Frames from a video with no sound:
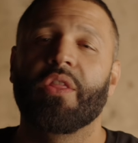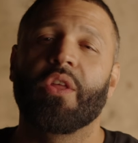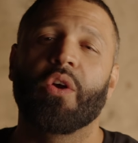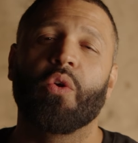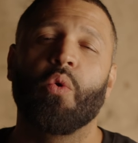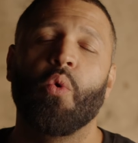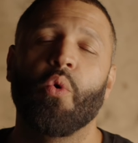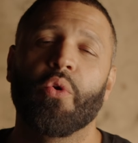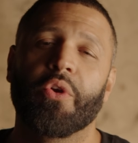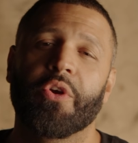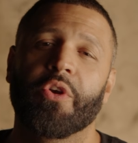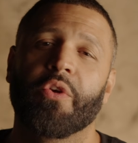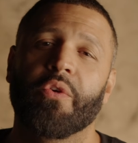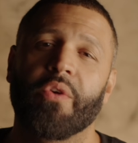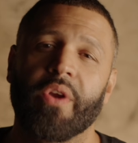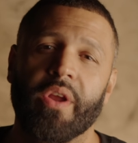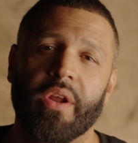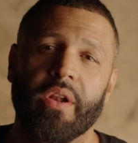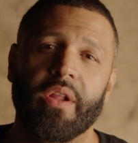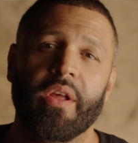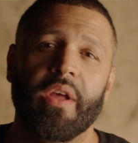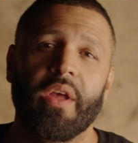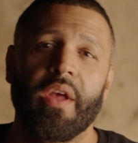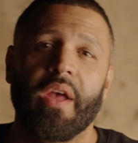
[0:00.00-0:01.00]
a quarter
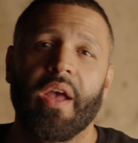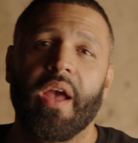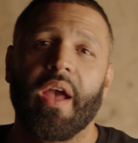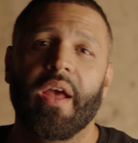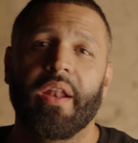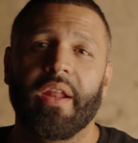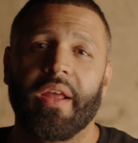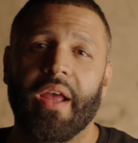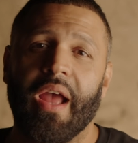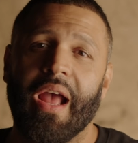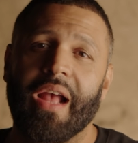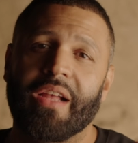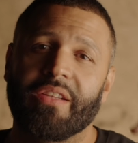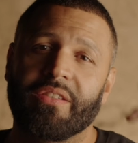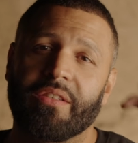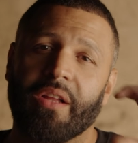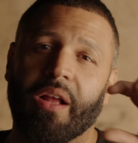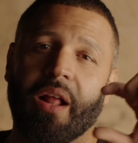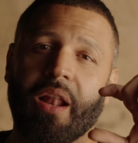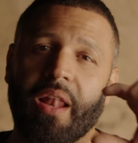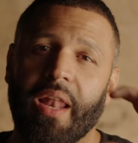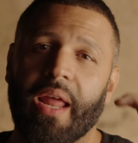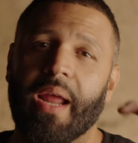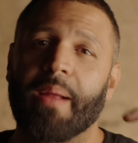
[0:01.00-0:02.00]
grid, and it has the
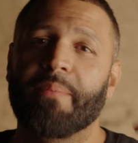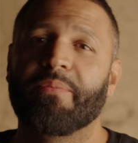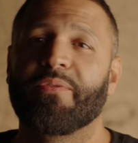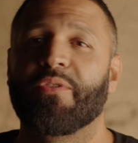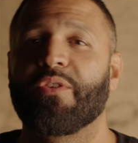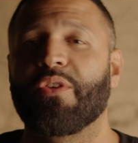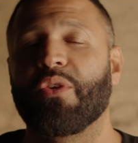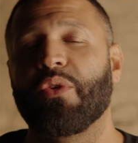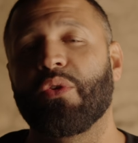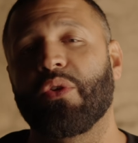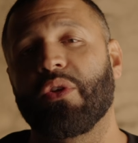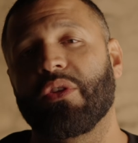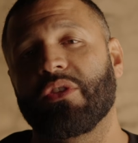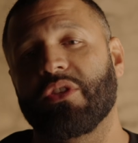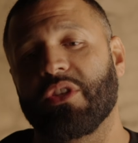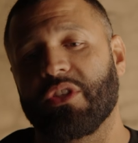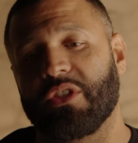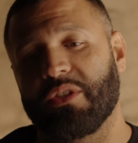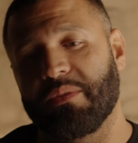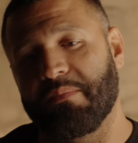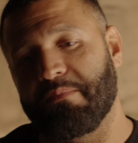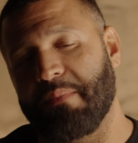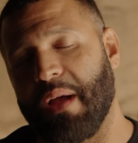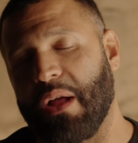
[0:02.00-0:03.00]
clamp for you to
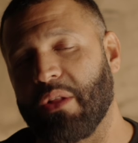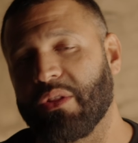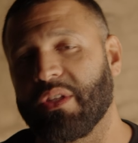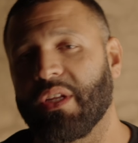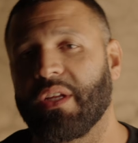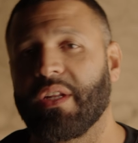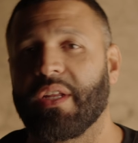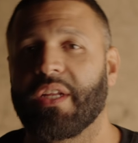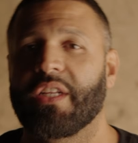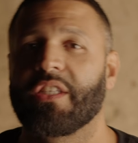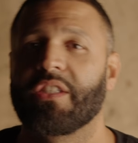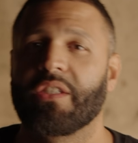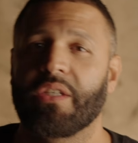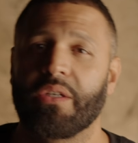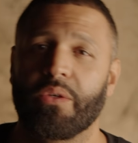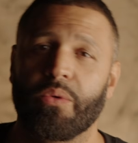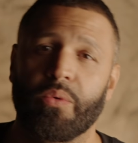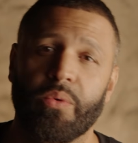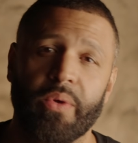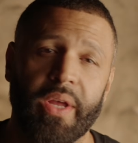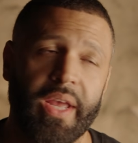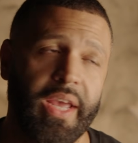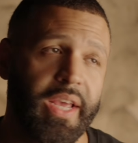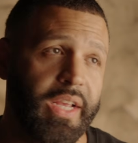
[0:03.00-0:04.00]
just mount it
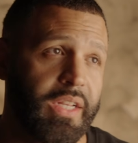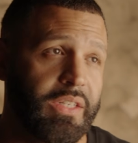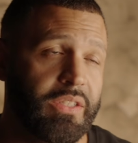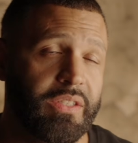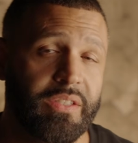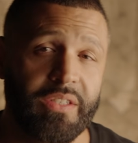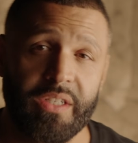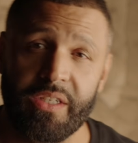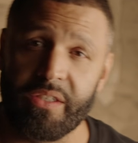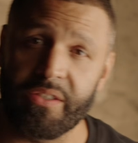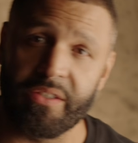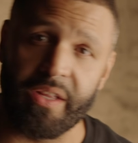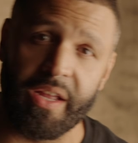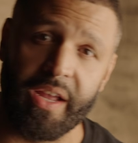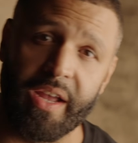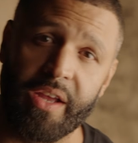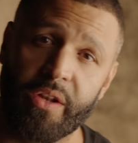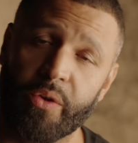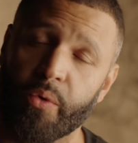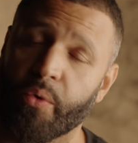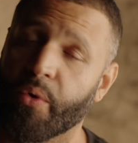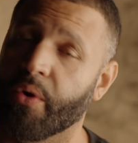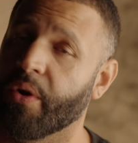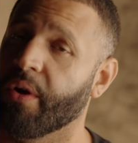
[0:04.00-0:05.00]
into a
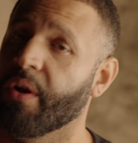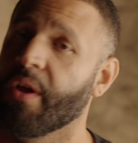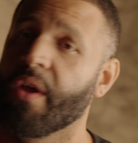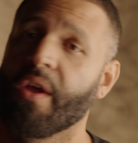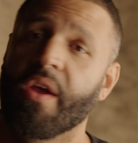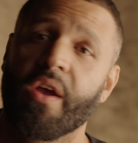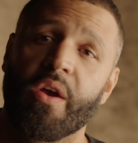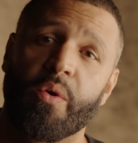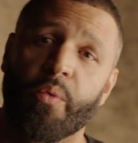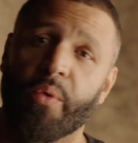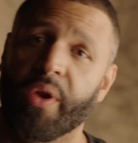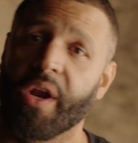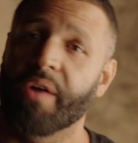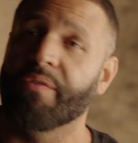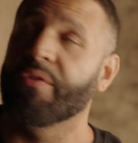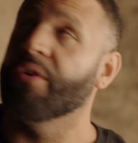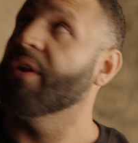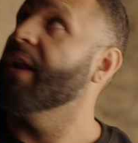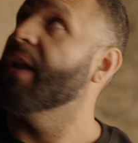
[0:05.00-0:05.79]
C-stand or whatever,